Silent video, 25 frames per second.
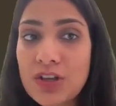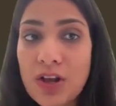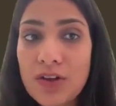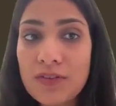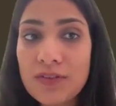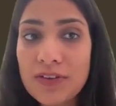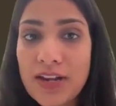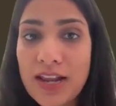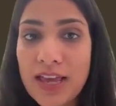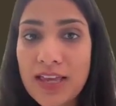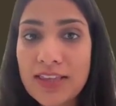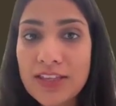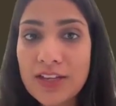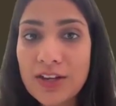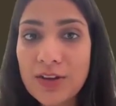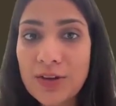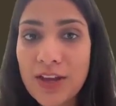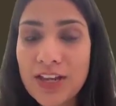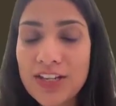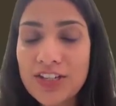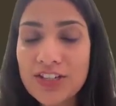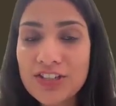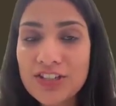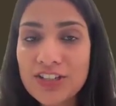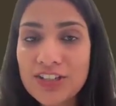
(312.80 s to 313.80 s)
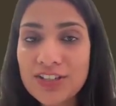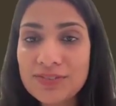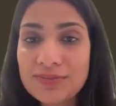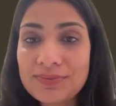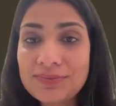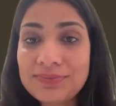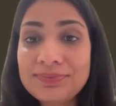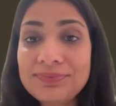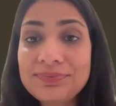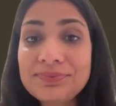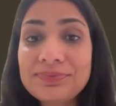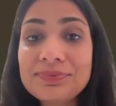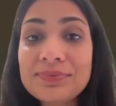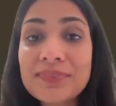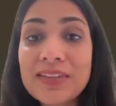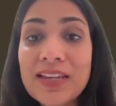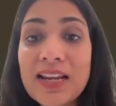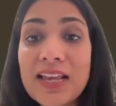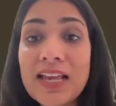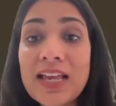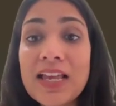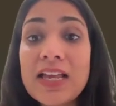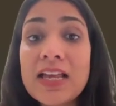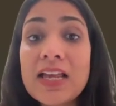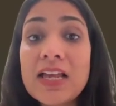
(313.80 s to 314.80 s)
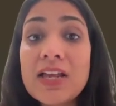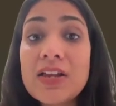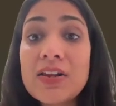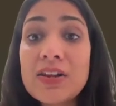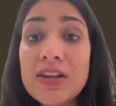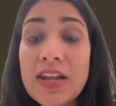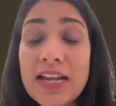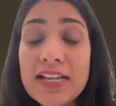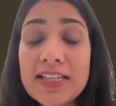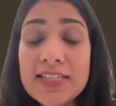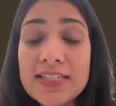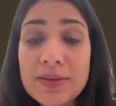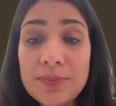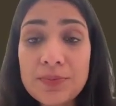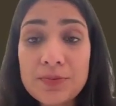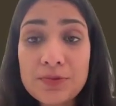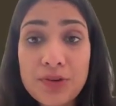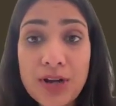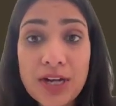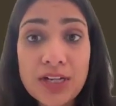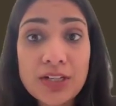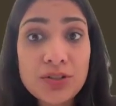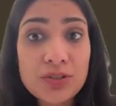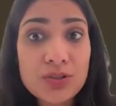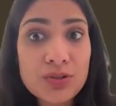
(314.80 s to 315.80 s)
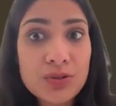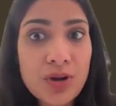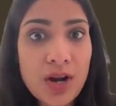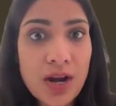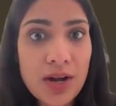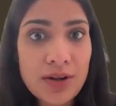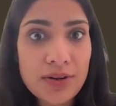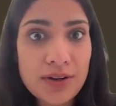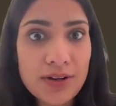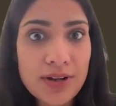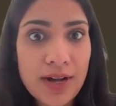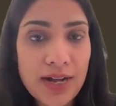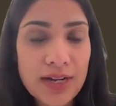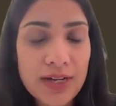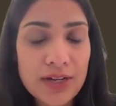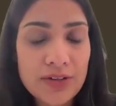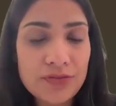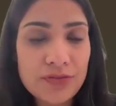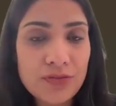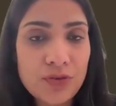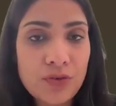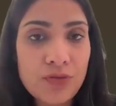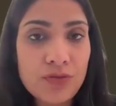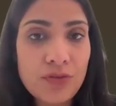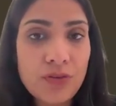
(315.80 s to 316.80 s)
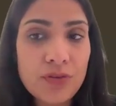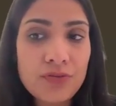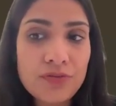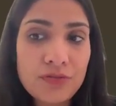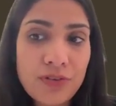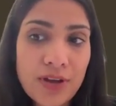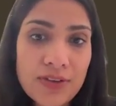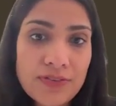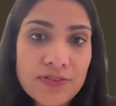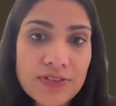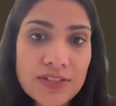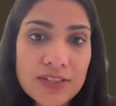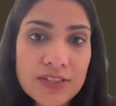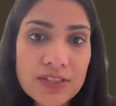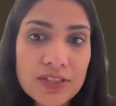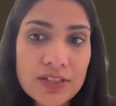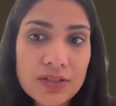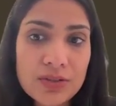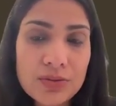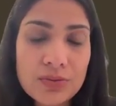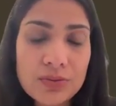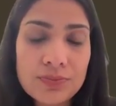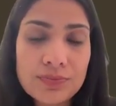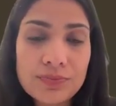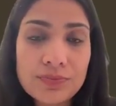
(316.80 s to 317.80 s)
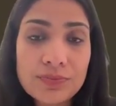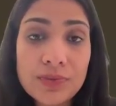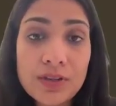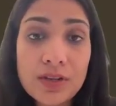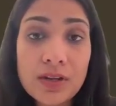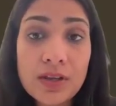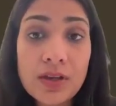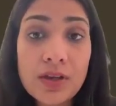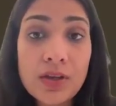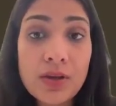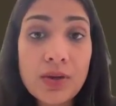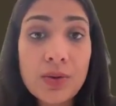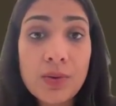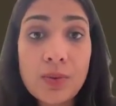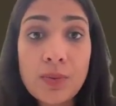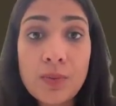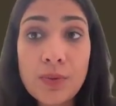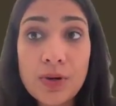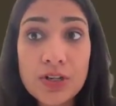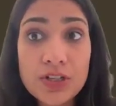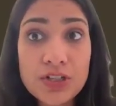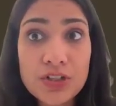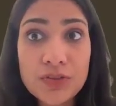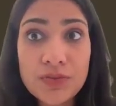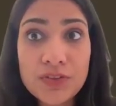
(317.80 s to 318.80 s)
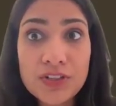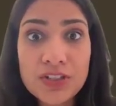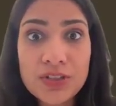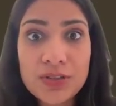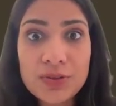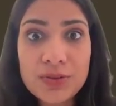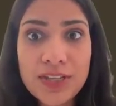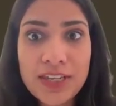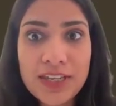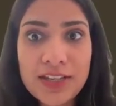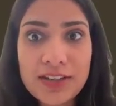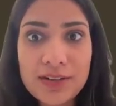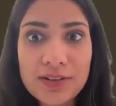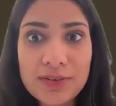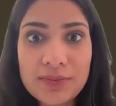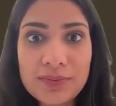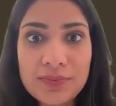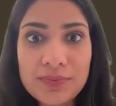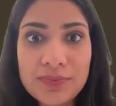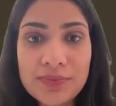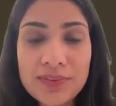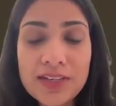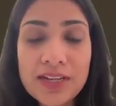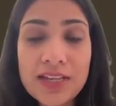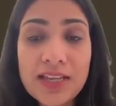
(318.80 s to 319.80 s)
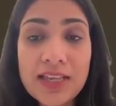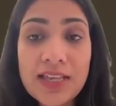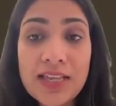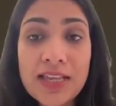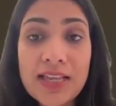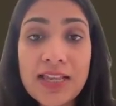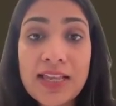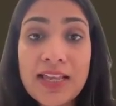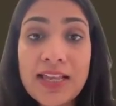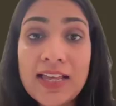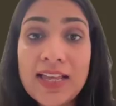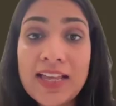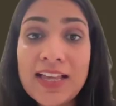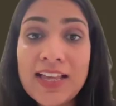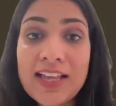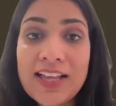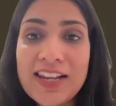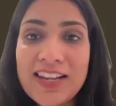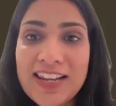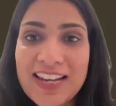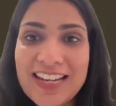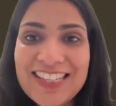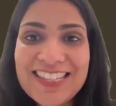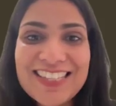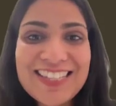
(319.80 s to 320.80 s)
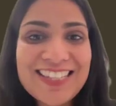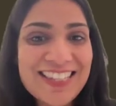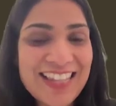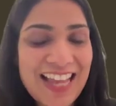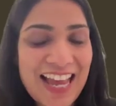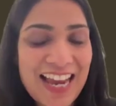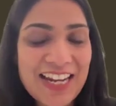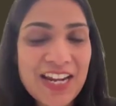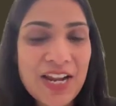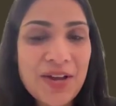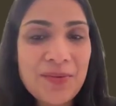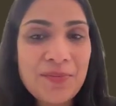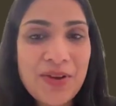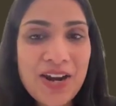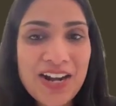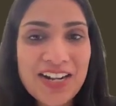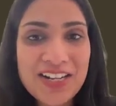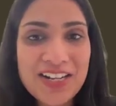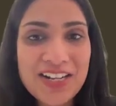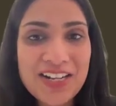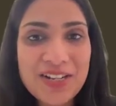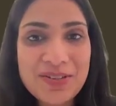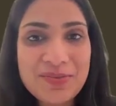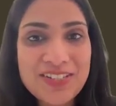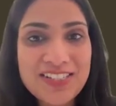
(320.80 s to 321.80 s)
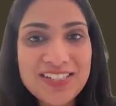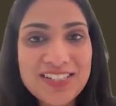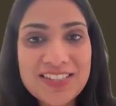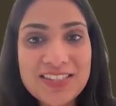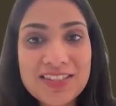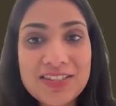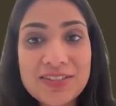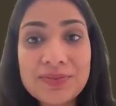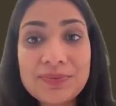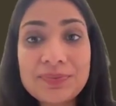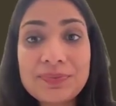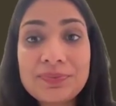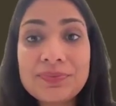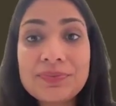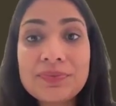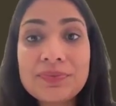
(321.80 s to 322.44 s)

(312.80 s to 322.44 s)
solve another question. Let's subtract 294 from 562. What should we do here? Let's line up our numbers.